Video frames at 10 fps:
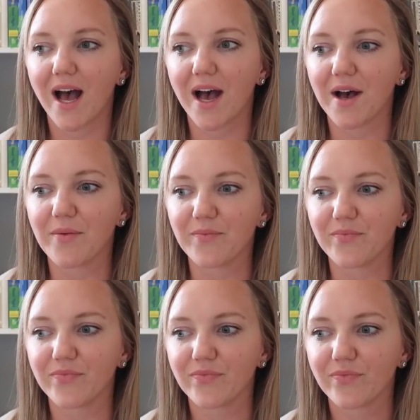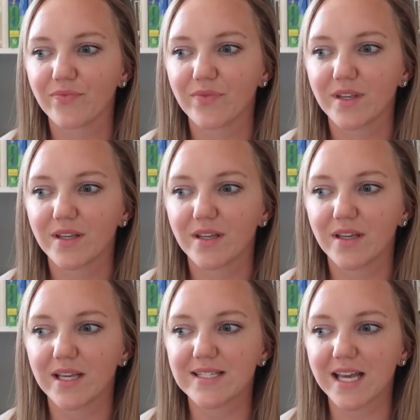um,
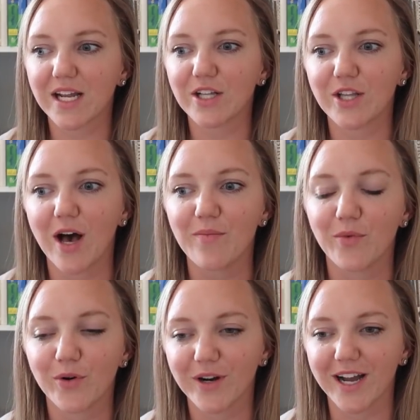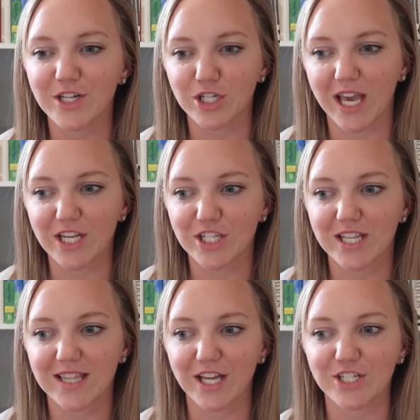he's getting a lot more
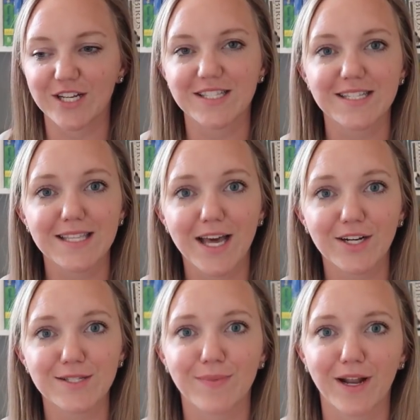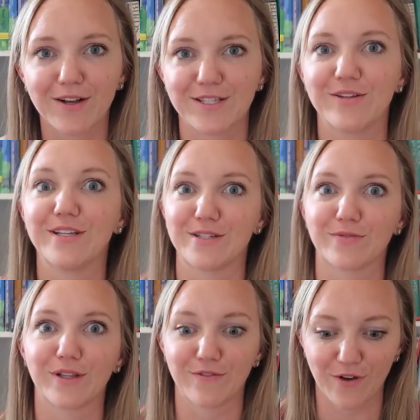education than just his letters, but I also need to
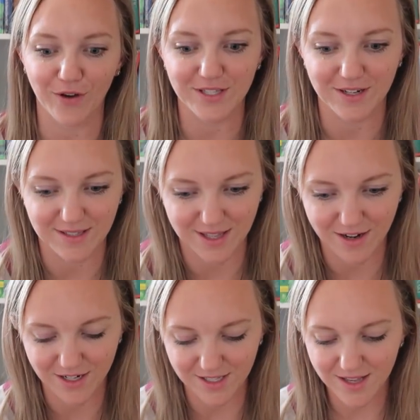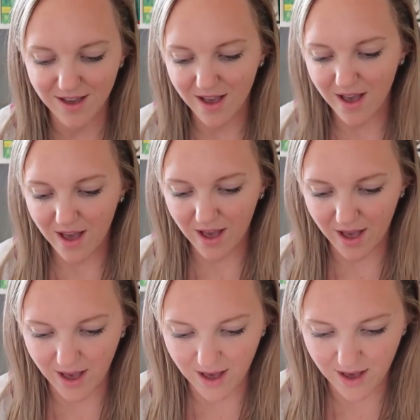really focus on his letters.
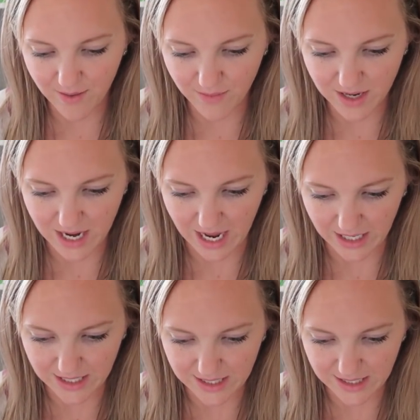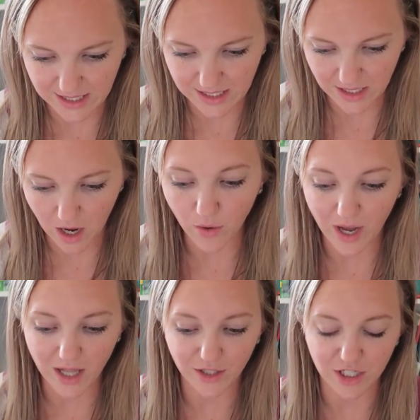Um, next oh,
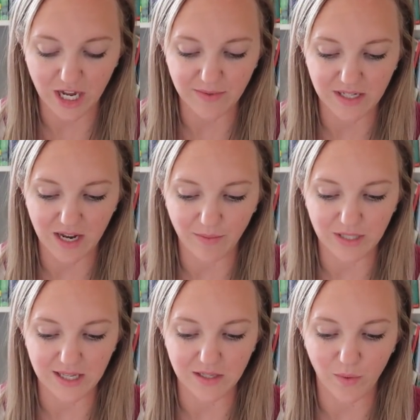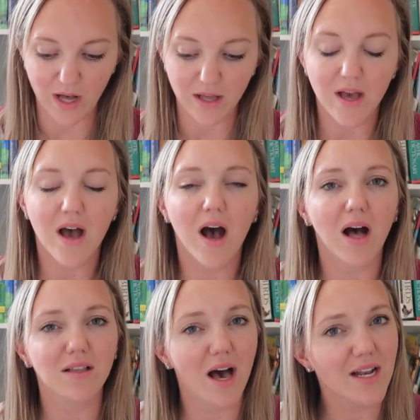color, shapes, and numbers as well.
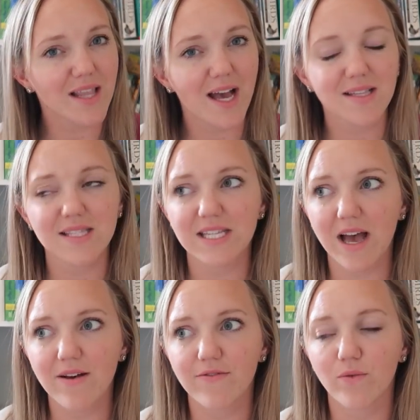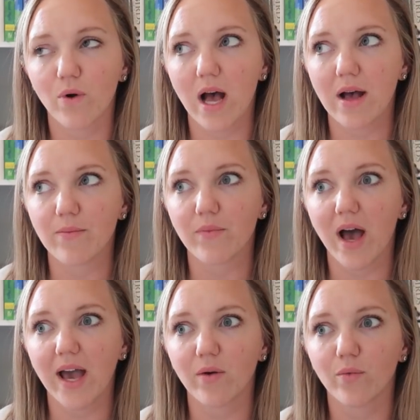A lot of that stuff um,
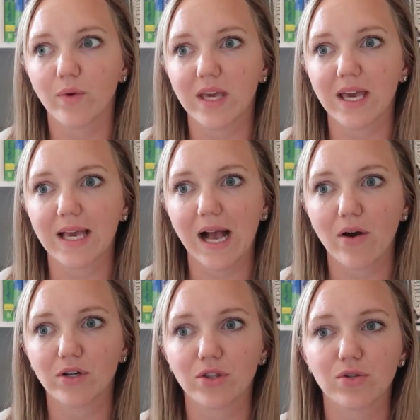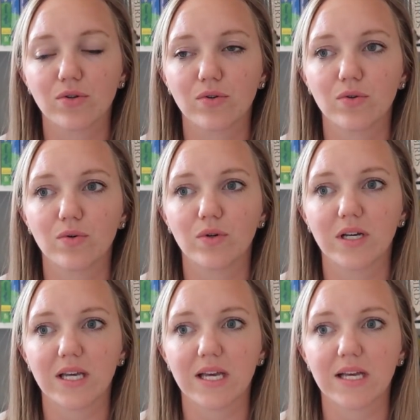I we encountered through
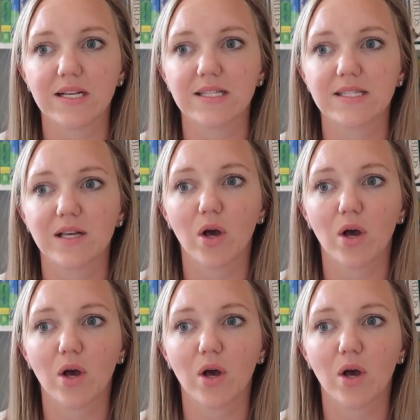his